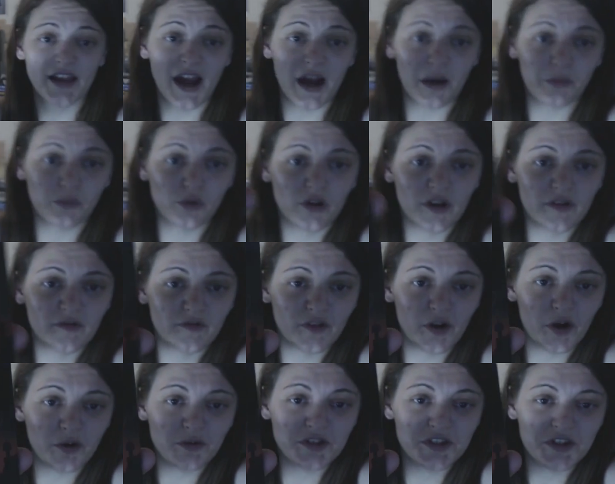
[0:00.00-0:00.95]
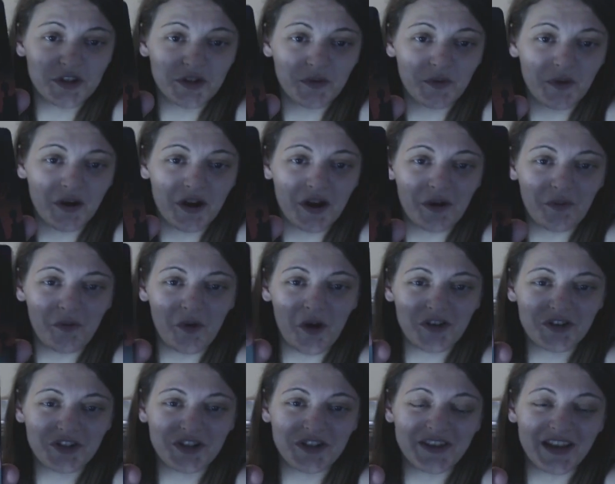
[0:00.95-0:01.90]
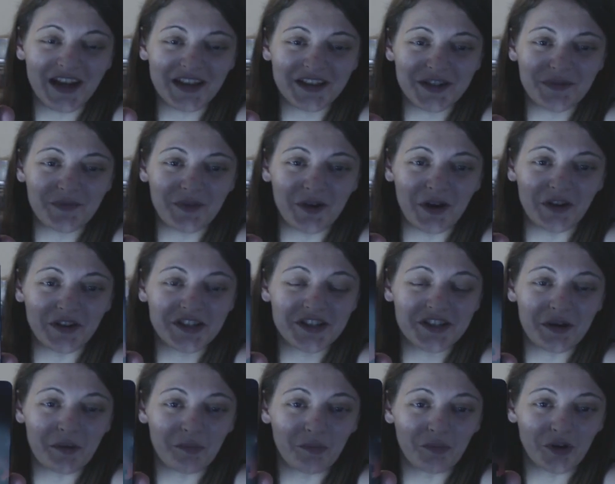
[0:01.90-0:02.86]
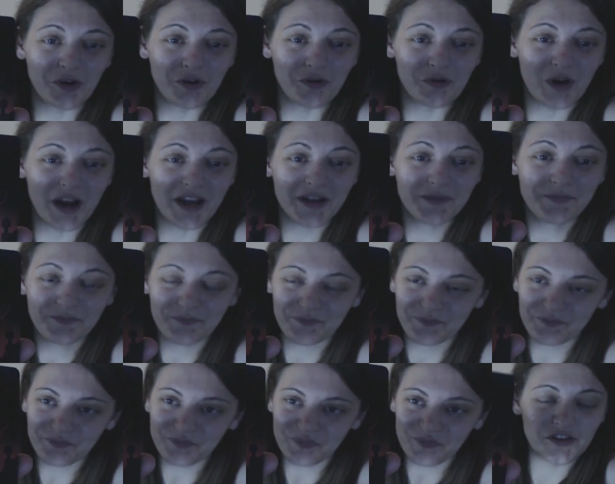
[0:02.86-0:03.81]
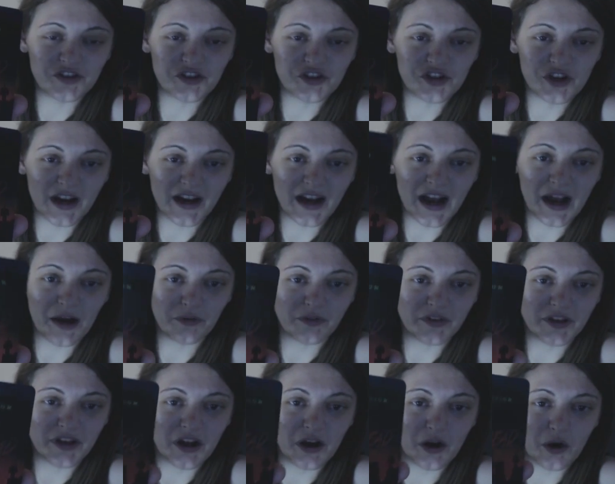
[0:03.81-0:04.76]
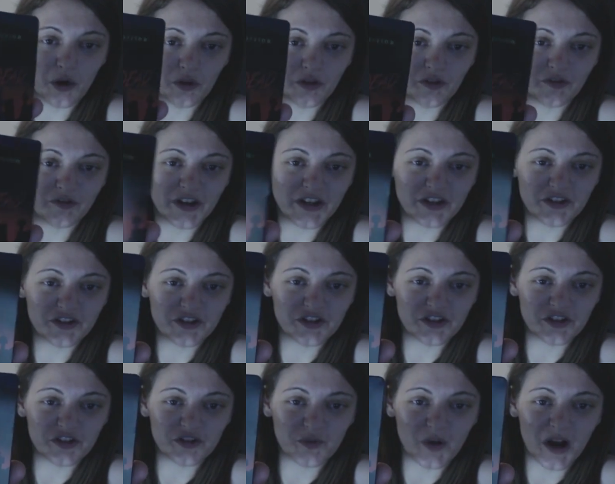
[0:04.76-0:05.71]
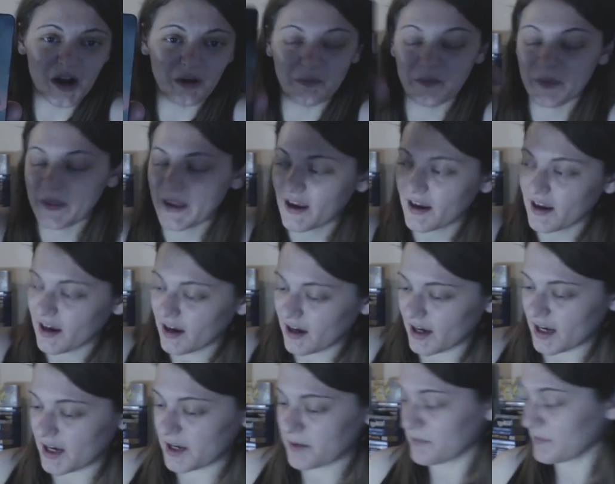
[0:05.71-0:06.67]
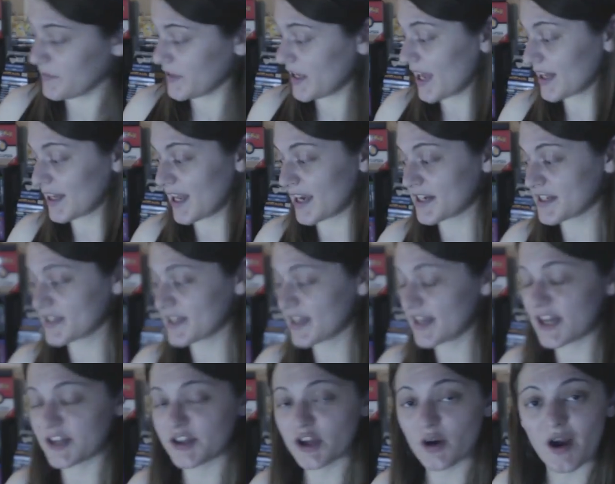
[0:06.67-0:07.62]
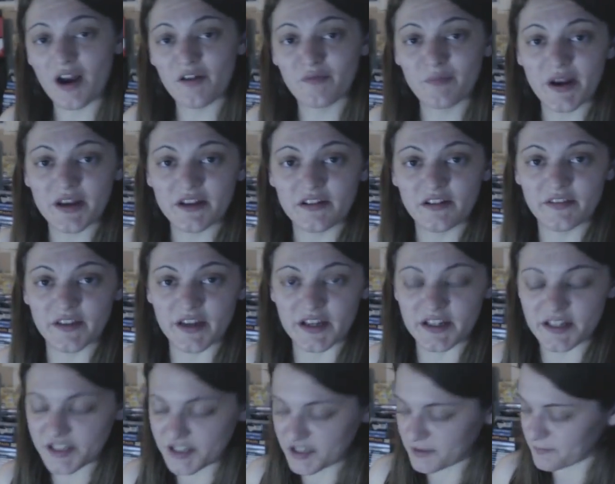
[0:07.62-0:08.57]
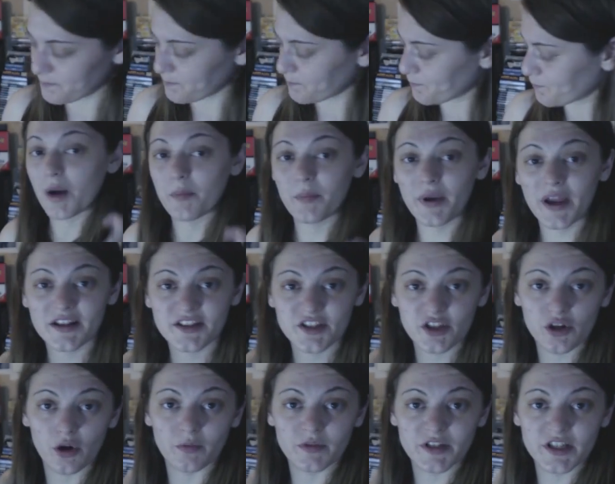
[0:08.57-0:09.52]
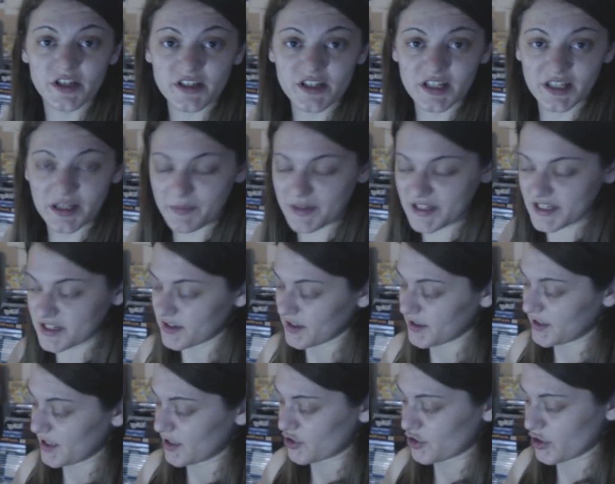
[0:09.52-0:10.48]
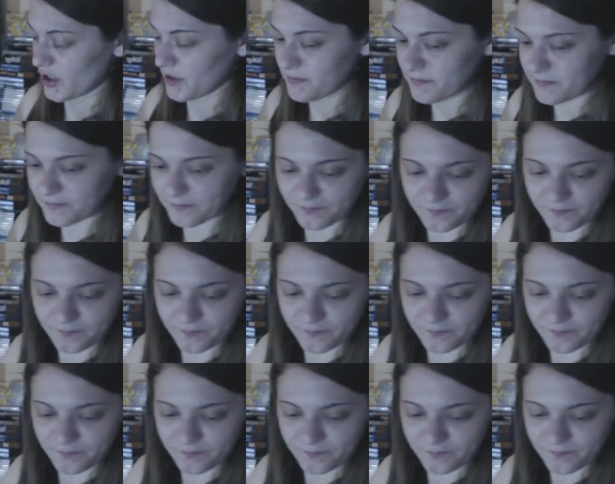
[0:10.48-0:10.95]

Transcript: yeah, I'm looking forward to watching that, to be honest, on Blu-ray, and to check out the other features as well. Yeah, like I said, I don't have many of these, but I picked it up because it's a limited edition.